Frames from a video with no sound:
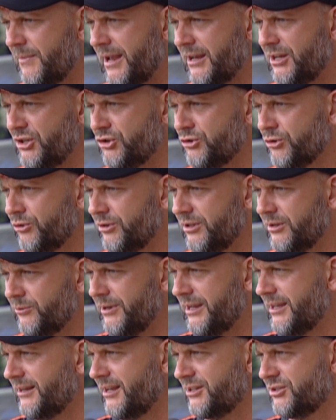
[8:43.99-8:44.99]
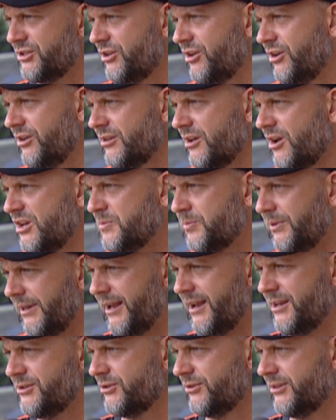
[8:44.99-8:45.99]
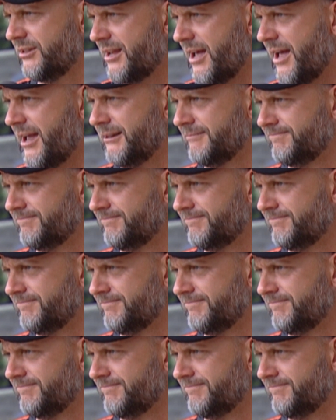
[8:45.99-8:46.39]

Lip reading: making sure that we can execute those plans on the day.